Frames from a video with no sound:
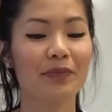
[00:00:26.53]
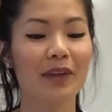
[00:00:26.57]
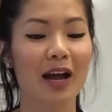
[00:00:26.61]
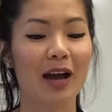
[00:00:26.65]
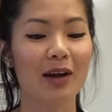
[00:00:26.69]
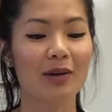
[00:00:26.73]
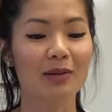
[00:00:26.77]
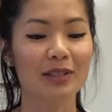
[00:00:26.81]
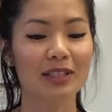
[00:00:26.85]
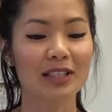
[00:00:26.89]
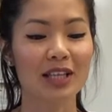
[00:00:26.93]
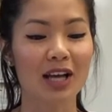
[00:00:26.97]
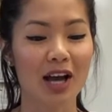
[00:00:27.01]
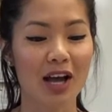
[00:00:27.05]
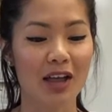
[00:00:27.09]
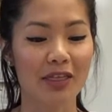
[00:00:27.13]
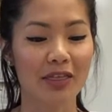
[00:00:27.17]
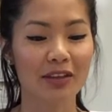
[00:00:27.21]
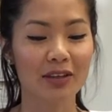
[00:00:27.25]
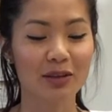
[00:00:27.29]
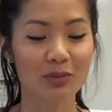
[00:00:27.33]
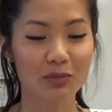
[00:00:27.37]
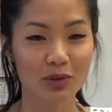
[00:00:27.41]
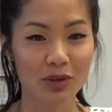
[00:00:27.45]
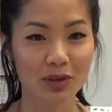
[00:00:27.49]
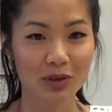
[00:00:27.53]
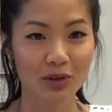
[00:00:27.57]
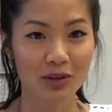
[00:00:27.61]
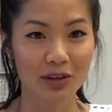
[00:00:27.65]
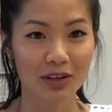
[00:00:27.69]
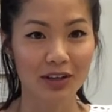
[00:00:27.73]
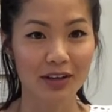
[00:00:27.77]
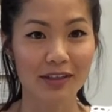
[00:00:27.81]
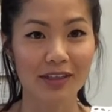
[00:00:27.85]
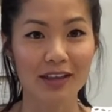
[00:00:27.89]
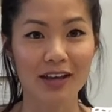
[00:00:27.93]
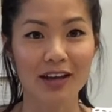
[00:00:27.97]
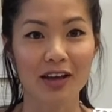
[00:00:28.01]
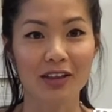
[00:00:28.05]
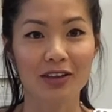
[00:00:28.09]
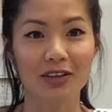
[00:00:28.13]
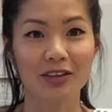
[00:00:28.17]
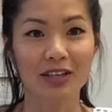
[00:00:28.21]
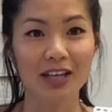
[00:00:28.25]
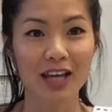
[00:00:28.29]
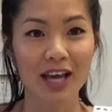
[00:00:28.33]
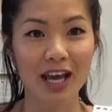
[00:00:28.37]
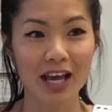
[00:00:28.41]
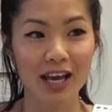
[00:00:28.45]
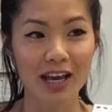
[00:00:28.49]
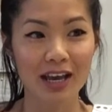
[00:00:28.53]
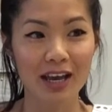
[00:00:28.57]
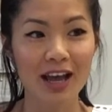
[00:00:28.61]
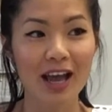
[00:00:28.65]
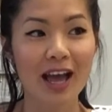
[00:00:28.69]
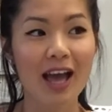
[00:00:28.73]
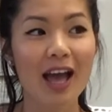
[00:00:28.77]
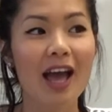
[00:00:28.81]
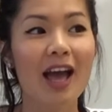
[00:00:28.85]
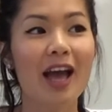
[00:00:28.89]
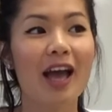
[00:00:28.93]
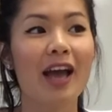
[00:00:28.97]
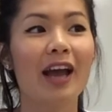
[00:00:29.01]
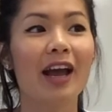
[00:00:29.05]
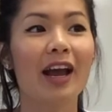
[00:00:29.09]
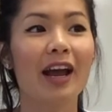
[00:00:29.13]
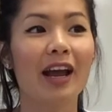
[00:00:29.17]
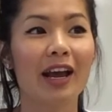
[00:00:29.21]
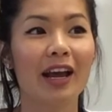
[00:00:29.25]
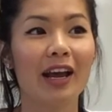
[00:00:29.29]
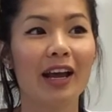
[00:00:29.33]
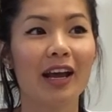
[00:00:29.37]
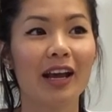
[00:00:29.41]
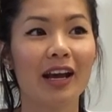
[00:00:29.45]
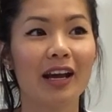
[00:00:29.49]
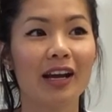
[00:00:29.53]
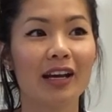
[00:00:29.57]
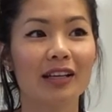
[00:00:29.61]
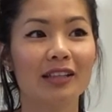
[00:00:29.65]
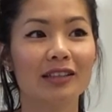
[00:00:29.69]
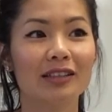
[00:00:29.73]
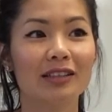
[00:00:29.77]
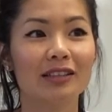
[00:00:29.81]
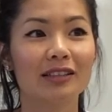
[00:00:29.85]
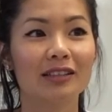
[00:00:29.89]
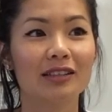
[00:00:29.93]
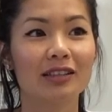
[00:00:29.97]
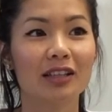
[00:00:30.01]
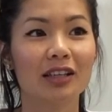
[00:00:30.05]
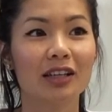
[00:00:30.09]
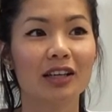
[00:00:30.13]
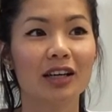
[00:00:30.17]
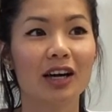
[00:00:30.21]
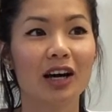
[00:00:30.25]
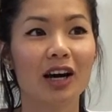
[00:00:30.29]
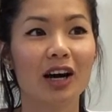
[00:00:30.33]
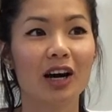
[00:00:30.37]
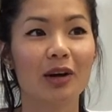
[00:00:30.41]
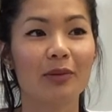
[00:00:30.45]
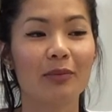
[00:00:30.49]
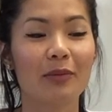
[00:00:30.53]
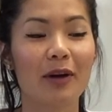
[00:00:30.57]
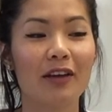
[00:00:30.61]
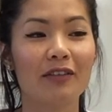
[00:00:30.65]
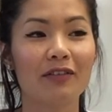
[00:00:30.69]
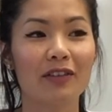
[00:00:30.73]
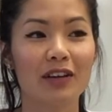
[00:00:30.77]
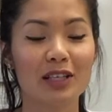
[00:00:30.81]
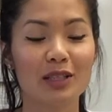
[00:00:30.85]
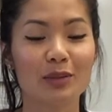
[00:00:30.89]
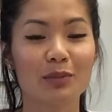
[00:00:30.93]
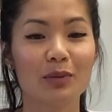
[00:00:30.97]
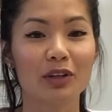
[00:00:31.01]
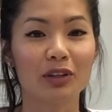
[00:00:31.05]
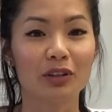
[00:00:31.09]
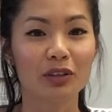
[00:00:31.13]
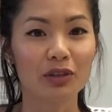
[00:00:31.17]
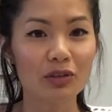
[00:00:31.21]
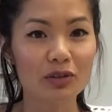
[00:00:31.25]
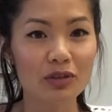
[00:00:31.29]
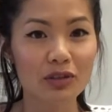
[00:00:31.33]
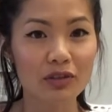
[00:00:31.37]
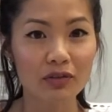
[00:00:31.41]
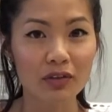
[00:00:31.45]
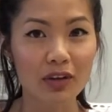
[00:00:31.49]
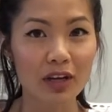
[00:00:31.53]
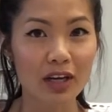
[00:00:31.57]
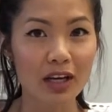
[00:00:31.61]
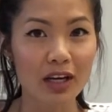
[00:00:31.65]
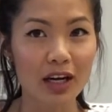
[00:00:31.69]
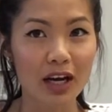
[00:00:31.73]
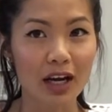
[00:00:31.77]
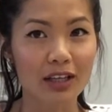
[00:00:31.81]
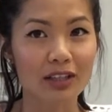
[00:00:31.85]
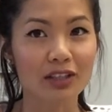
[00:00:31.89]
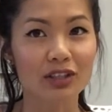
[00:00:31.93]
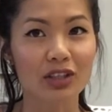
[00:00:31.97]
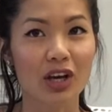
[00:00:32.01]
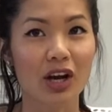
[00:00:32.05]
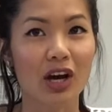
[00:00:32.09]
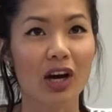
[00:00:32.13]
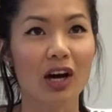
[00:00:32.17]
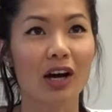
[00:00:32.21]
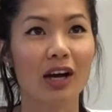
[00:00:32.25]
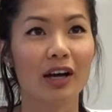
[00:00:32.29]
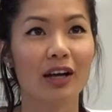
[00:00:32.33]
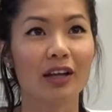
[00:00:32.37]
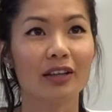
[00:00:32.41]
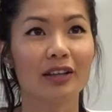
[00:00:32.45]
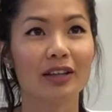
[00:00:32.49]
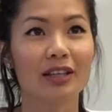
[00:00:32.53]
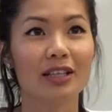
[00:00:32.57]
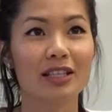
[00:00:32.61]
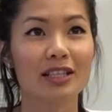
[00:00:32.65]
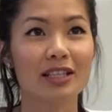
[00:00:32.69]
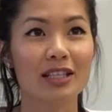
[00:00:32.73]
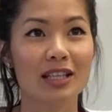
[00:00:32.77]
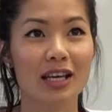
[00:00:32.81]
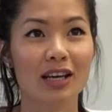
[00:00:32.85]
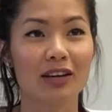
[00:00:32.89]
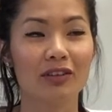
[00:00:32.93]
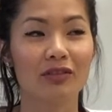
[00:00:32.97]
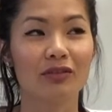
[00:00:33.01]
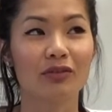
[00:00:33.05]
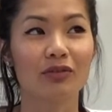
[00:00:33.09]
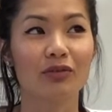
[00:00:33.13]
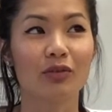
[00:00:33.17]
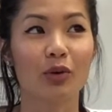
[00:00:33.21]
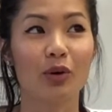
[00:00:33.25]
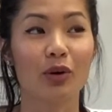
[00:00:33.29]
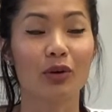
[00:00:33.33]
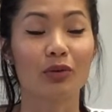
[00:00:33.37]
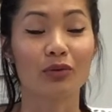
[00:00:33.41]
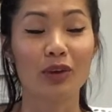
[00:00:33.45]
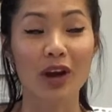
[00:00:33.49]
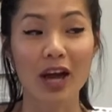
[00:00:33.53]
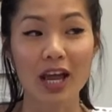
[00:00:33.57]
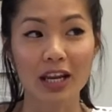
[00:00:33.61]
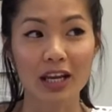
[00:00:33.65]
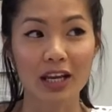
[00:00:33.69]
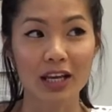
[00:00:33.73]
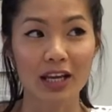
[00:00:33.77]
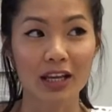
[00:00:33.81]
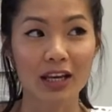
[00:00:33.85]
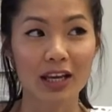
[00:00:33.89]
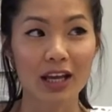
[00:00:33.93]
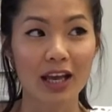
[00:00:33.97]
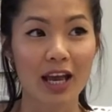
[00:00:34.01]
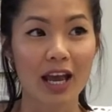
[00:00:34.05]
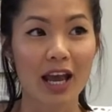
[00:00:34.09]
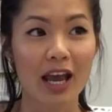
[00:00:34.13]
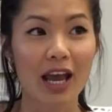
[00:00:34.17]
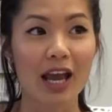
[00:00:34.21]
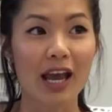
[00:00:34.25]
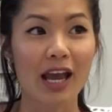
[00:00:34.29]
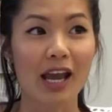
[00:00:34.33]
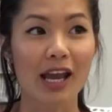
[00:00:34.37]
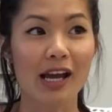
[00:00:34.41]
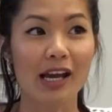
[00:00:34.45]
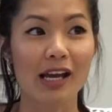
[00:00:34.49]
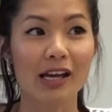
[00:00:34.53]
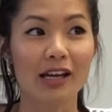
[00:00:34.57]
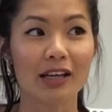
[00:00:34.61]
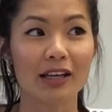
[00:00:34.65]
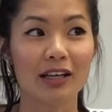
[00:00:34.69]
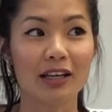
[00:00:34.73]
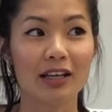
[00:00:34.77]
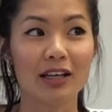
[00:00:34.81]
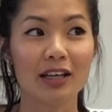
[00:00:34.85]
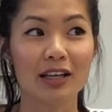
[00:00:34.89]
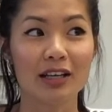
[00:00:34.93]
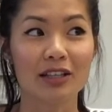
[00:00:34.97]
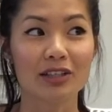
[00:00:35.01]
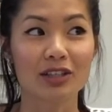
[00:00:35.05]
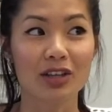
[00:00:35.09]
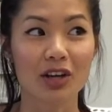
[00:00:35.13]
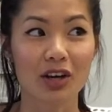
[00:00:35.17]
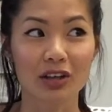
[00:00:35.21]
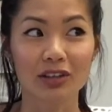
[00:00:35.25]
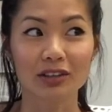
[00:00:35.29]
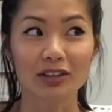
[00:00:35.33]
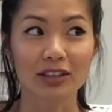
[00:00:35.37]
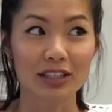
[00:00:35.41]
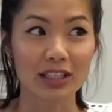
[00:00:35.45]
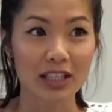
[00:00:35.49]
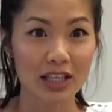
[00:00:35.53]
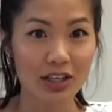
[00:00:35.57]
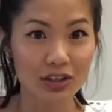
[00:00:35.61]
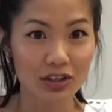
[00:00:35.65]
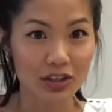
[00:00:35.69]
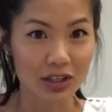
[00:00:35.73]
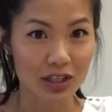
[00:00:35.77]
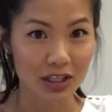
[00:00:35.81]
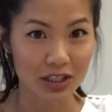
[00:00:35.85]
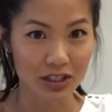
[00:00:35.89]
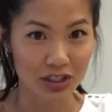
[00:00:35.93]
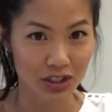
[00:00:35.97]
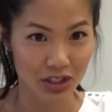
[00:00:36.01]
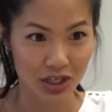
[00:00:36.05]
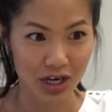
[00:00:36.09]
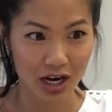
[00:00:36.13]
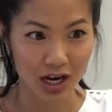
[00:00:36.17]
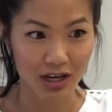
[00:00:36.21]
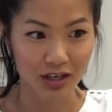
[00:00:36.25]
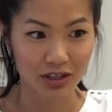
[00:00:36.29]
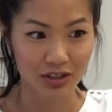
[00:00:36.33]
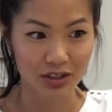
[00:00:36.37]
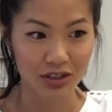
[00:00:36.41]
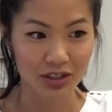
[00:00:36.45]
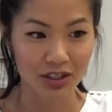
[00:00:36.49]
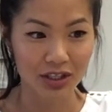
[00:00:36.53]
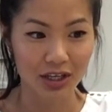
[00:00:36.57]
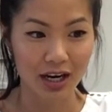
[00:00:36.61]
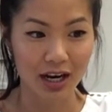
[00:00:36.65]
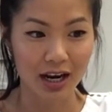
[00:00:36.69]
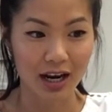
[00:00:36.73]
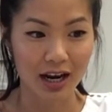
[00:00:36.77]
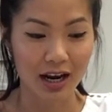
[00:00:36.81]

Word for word: I was on the computer the other day and uh, on my Facebook newsfeed, I saw this thing for Reddit, and it's called a teacher exchange.